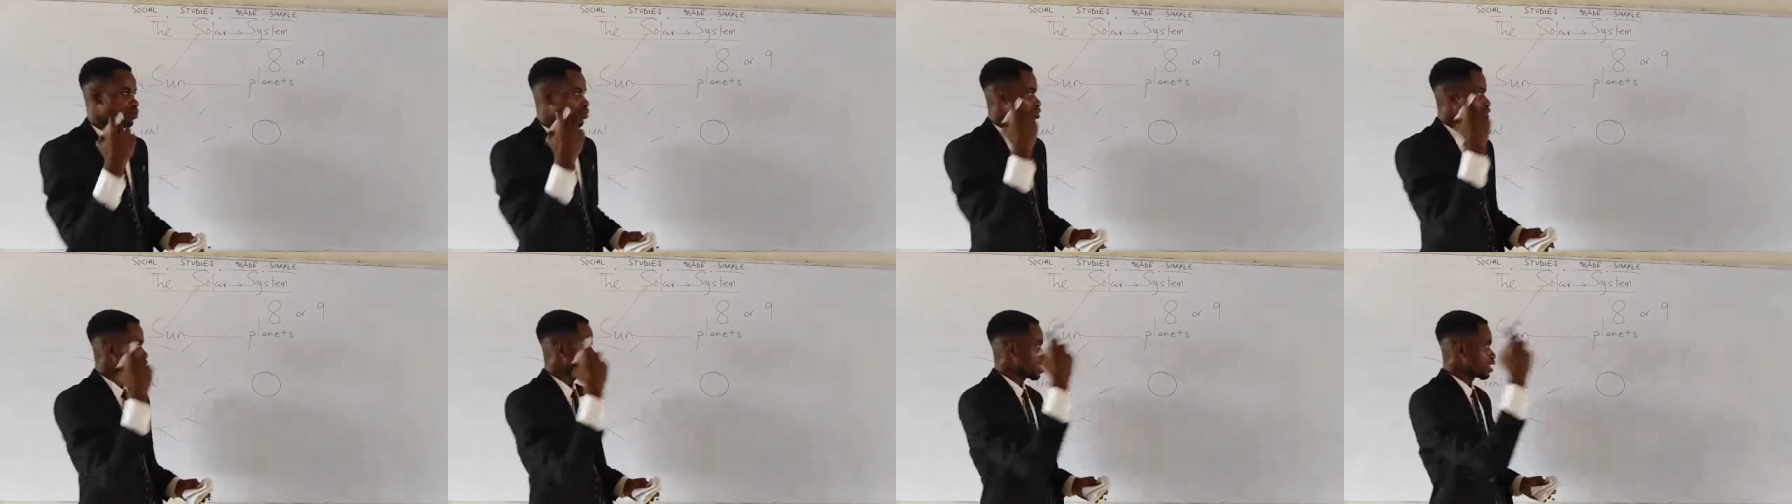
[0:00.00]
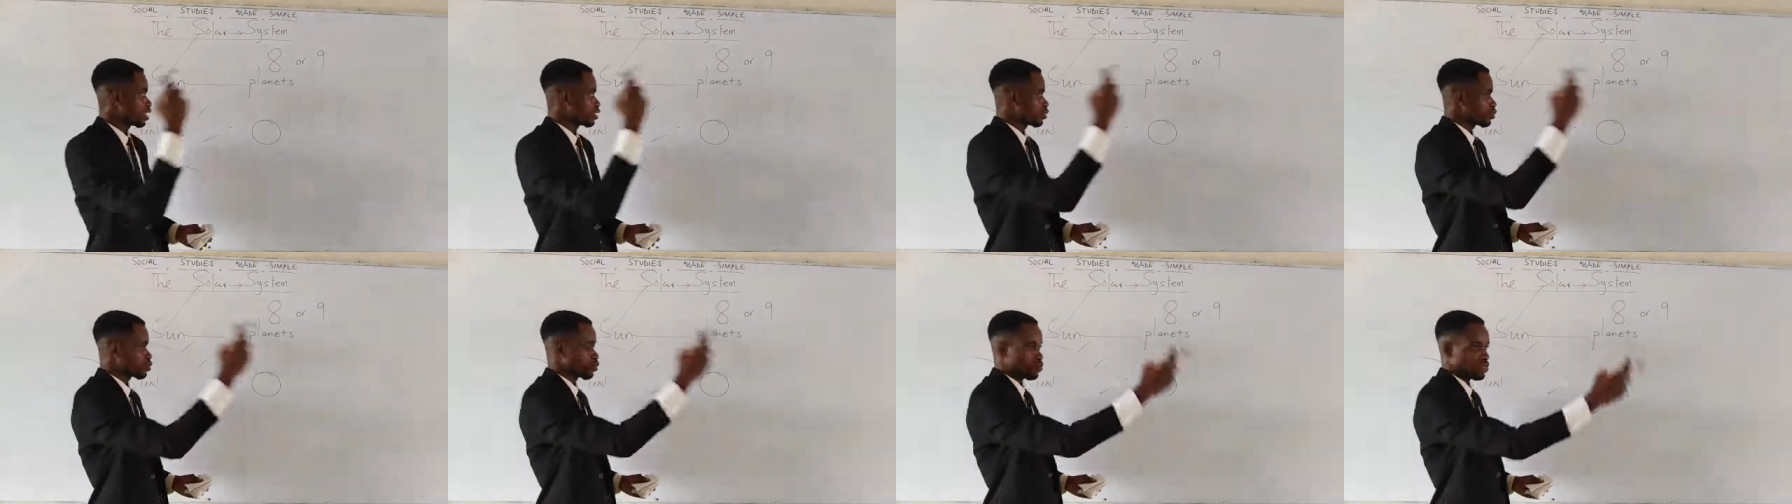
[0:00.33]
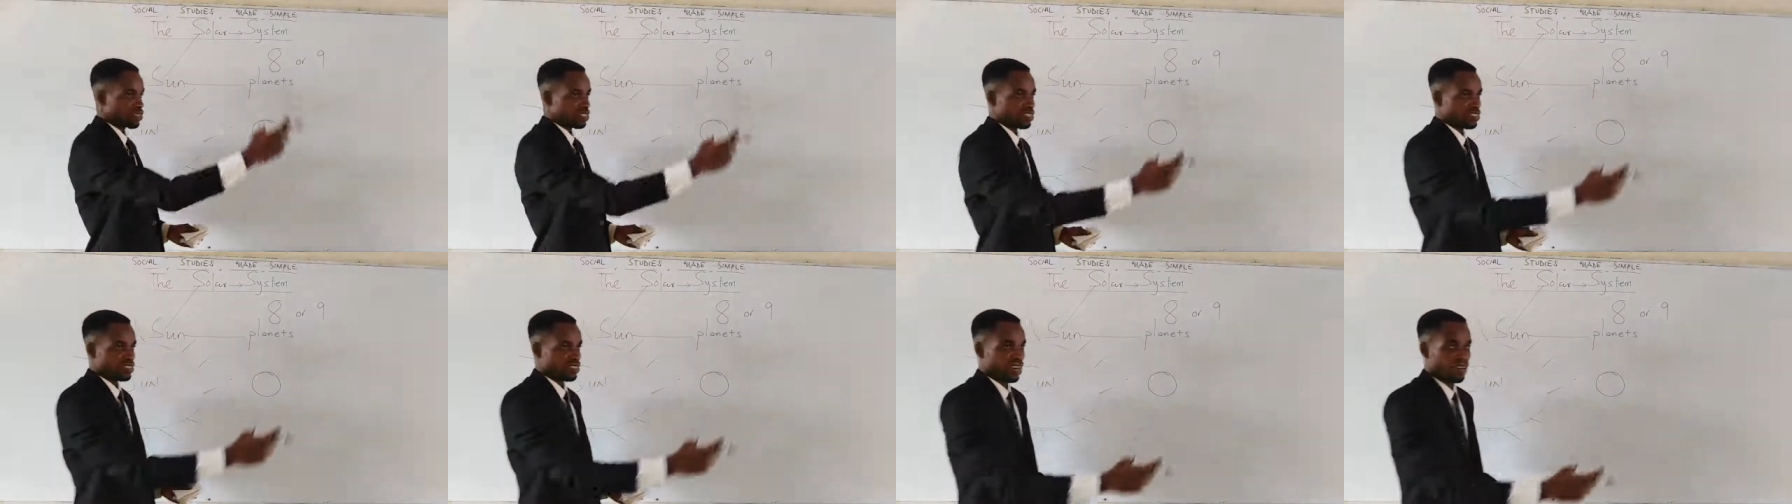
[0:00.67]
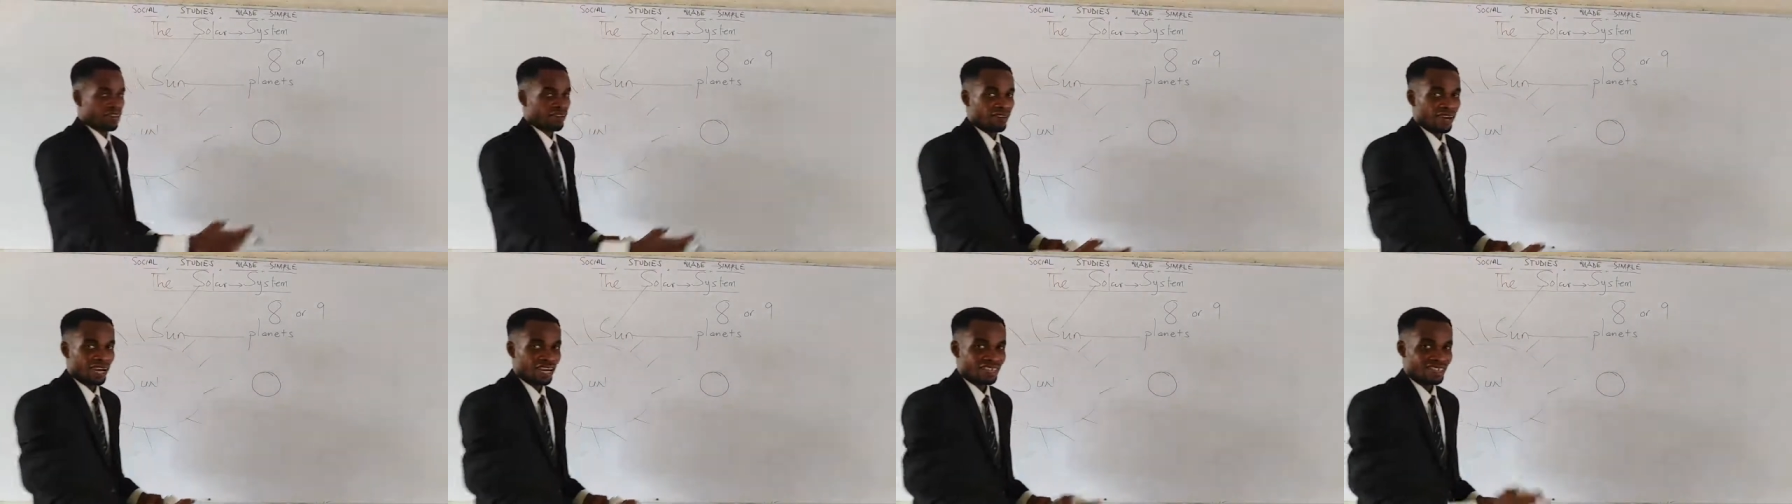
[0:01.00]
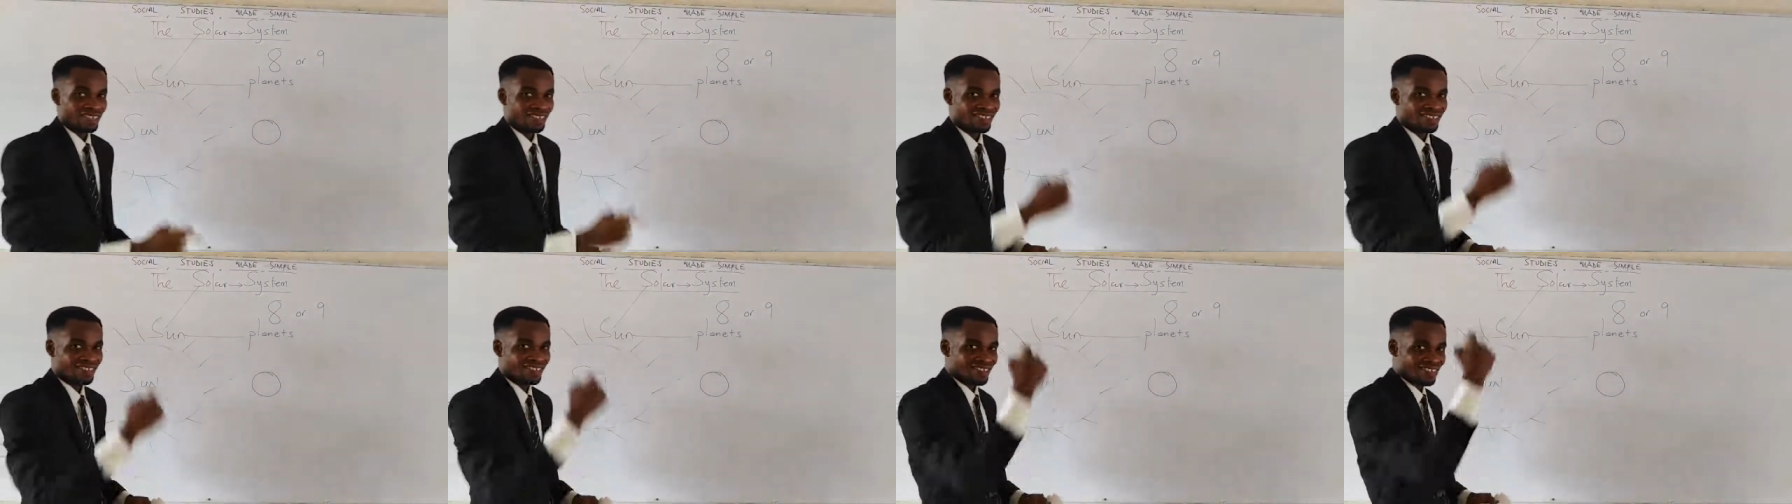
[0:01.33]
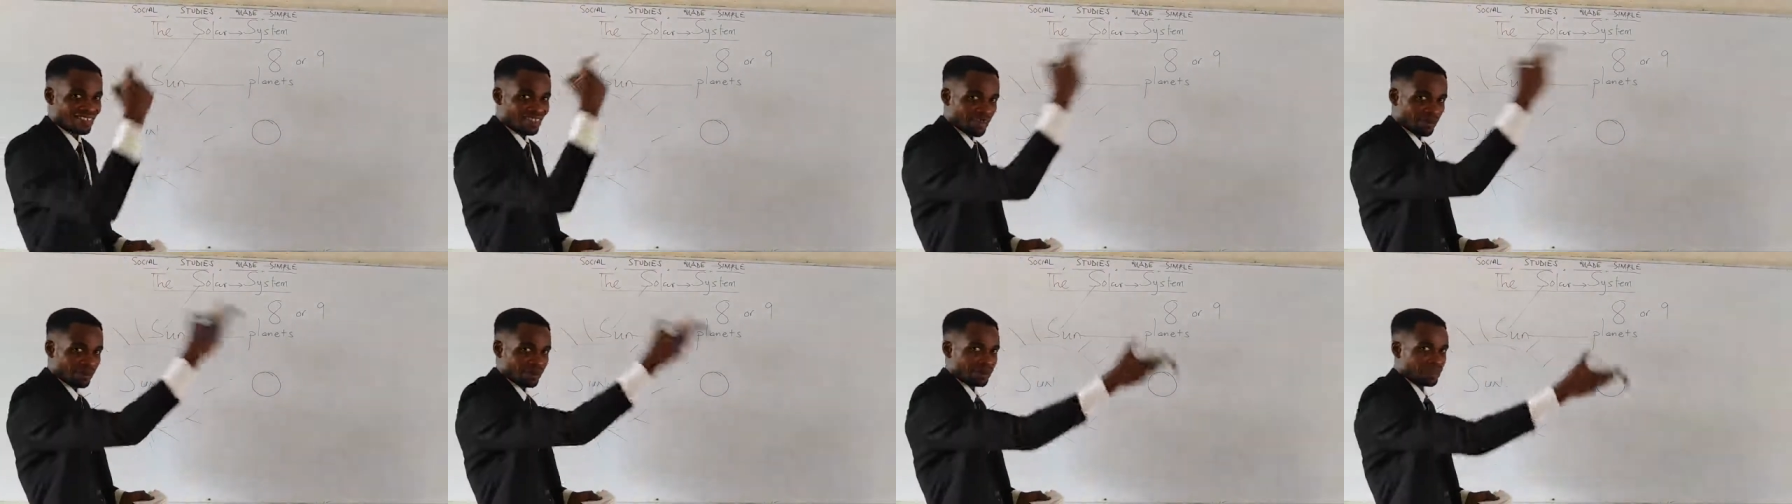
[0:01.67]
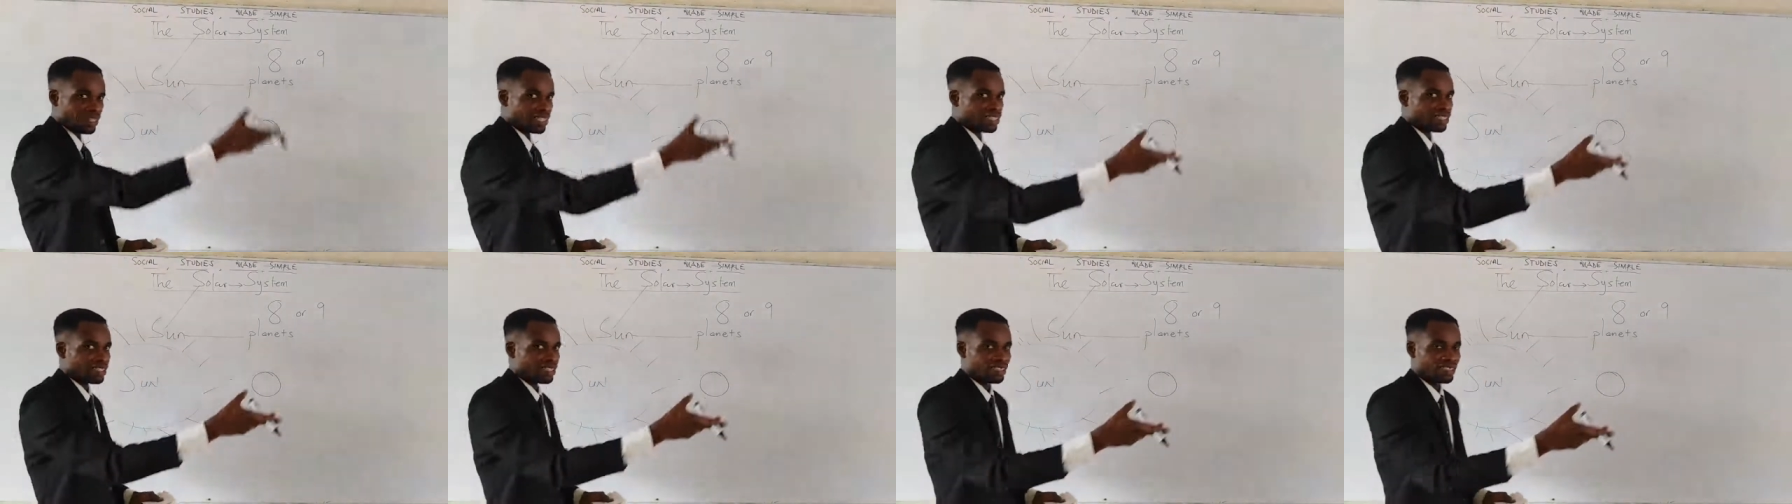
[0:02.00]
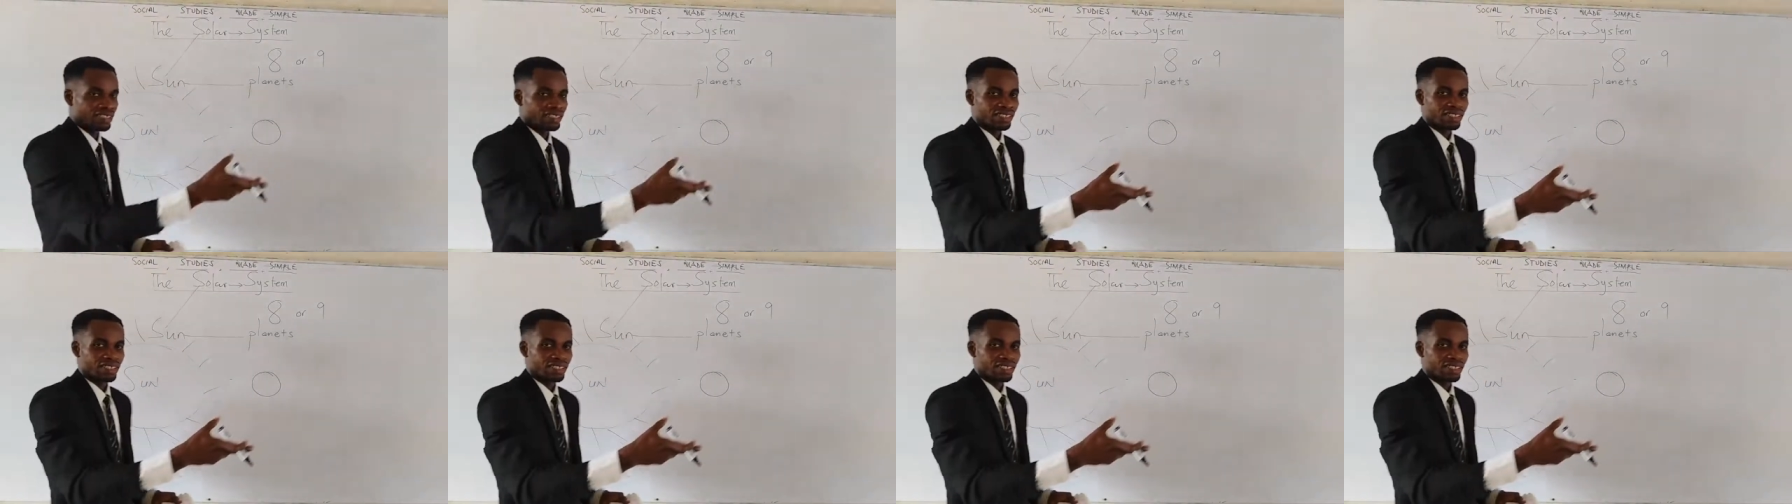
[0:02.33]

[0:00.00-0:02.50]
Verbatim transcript: trying to discover something